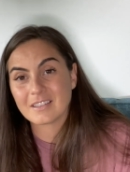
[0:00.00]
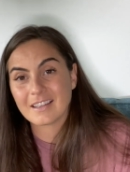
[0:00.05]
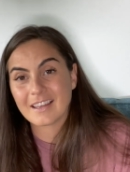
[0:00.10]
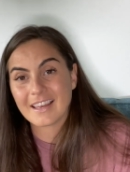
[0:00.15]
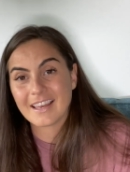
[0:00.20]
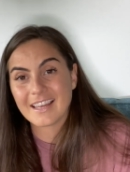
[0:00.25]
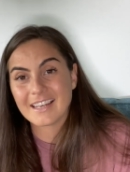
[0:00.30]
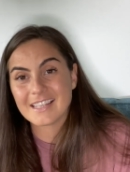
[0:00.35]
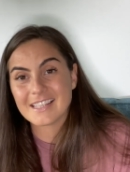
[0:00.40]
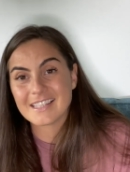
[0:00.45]
I
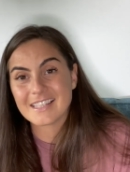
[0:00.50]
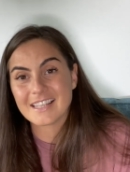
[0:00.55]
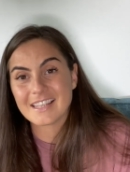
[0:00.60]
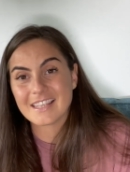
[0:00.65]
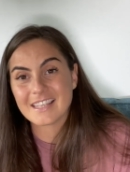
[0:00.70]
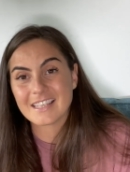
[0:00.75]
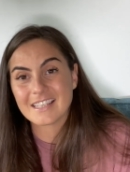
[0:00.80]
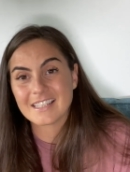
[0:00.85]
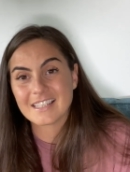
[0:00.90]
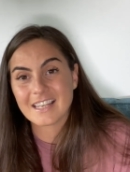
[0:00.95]
hadn't set
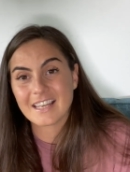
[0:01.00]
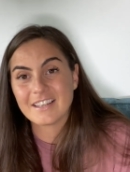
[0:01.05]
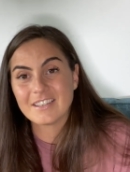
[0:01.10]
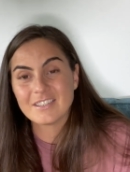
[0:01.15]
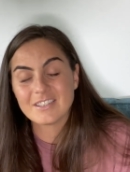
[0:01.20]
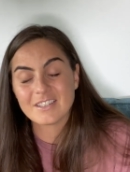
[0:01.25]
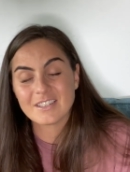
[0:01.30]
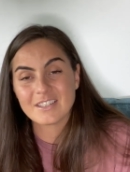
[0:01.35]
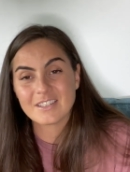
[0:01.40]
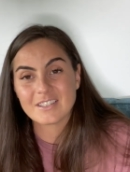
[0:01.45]
the
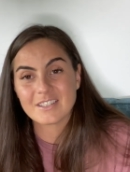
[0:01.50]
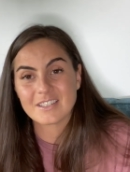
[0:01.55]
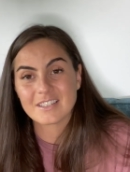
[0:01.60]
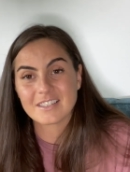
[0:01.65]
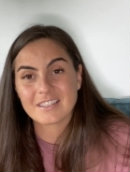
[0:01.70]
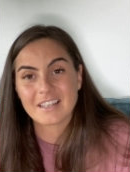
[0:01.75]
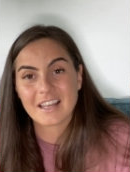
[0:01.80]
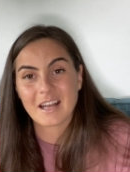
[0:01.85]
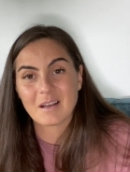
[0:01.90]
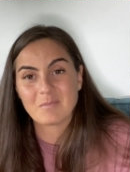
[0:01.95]
intention, it
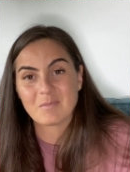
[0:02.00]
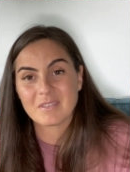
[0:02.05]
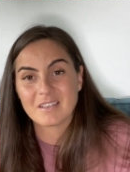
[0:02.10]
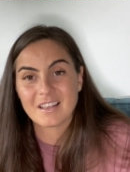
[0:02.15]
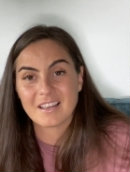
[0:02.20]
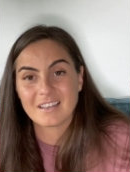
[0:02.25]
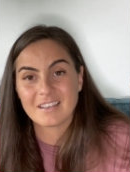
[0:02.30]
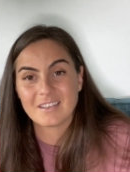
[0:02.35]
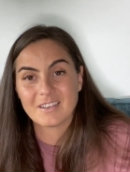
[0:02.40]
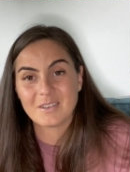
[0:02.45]
just happened
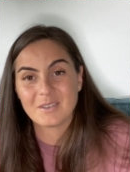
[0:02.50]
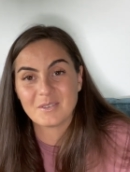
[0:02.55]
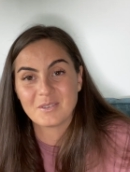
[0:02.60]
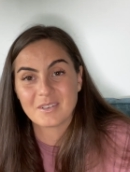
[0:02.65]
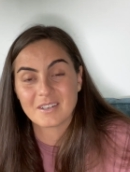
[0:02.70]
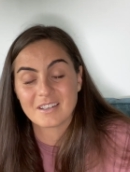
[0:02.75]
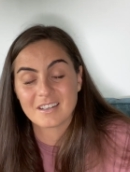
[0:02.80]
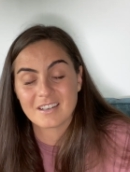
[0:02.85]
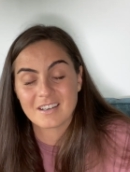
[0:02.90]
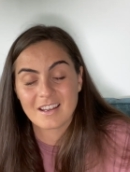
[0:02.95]
out of
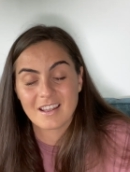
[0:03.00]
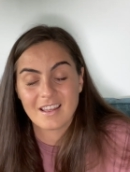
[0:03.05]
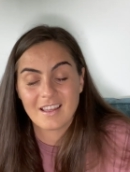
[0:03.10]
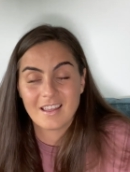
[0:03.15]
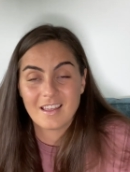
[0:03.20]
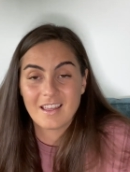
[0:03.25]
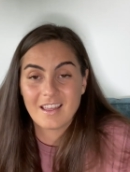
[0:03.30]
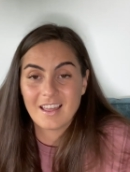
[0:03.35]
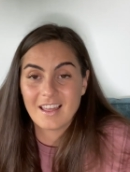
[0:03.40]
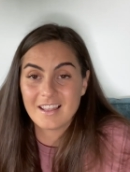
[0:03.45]
nowhere, and
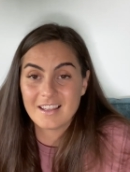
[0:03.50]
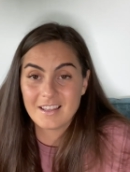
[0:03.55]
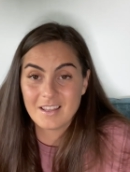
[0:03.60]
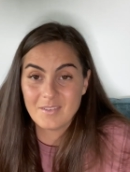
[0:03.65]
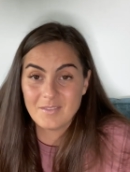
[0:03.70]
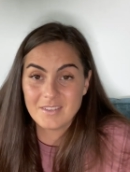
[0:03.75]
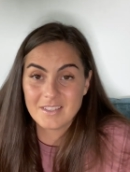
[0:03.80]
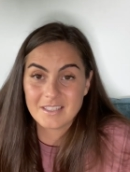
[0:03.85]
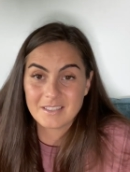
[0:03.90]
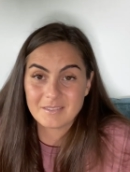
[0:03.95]
I
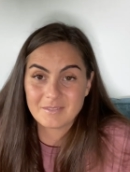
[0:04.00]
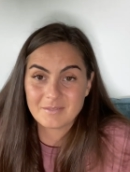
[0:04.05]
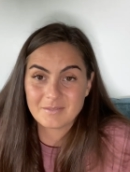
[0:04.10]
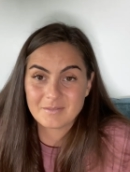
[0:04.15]
loved it.